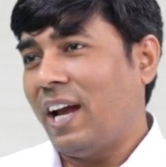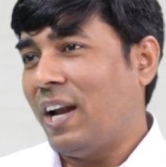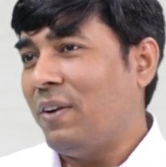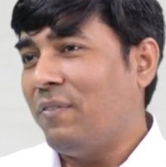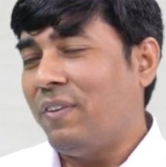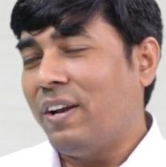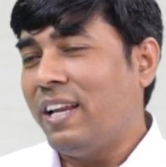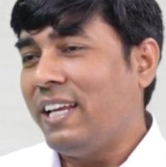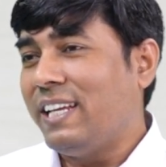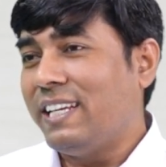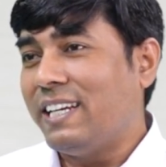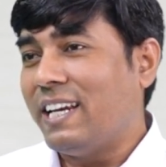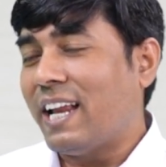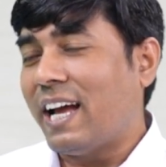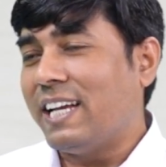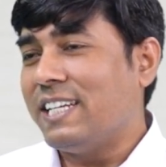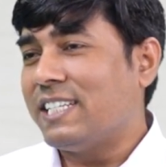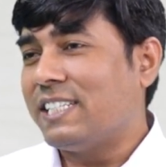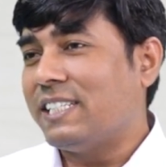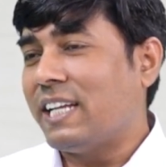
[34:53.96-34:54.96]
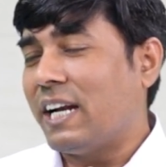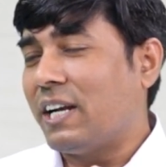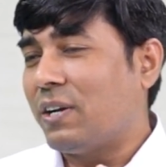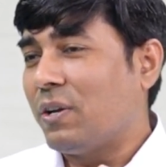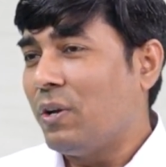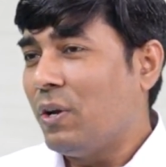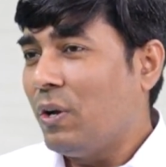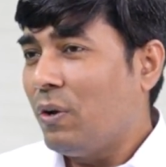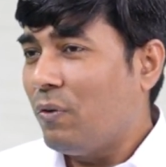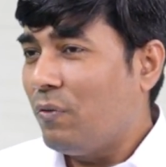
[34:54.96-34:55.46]
And when he realized
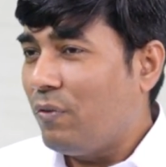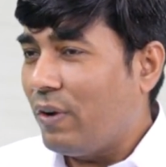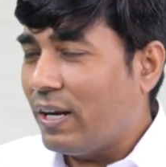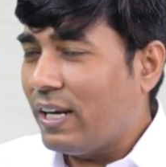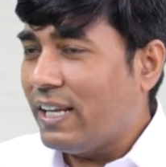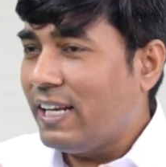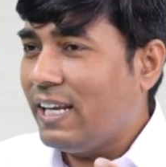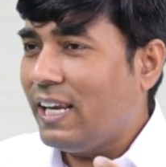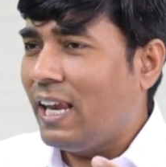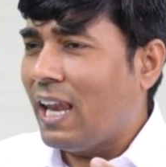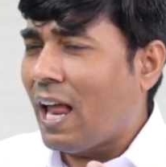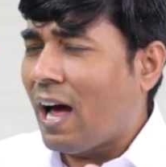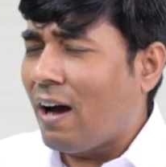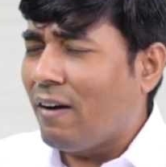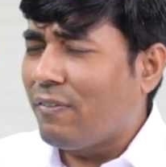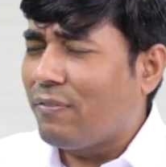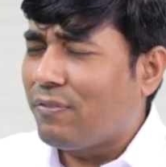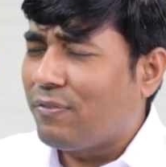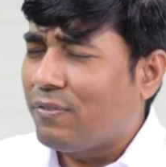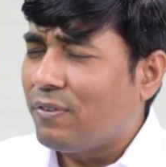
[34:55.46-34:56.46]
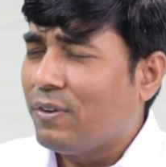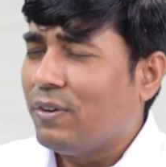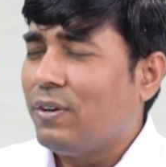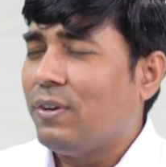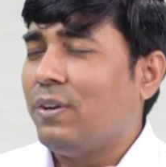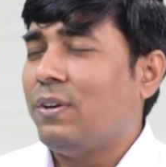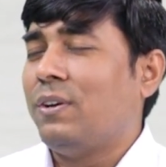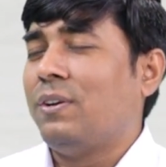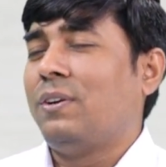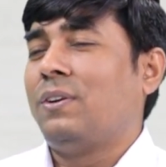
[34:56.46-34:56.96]
that when he laughs
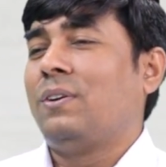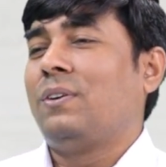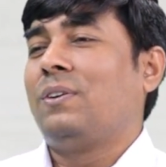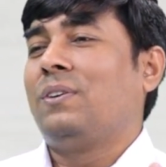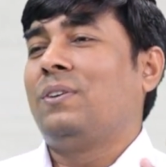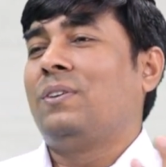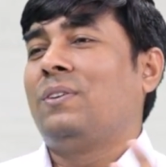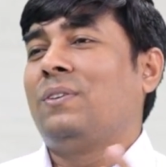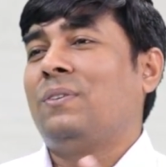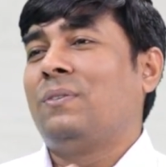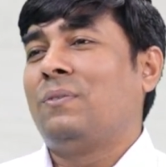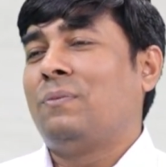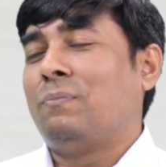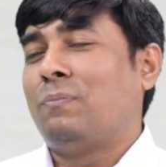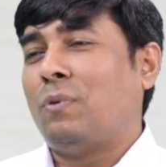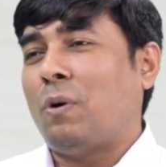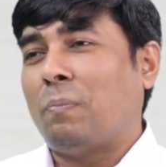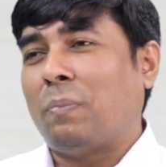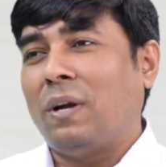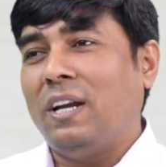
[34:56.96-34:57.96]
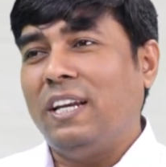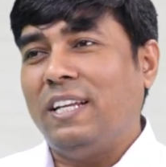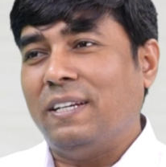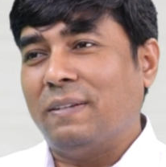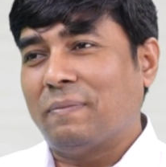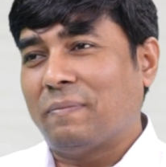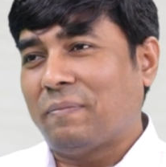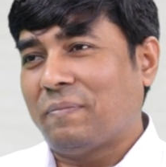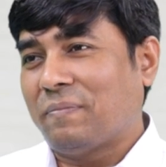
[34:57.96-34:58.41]
properly,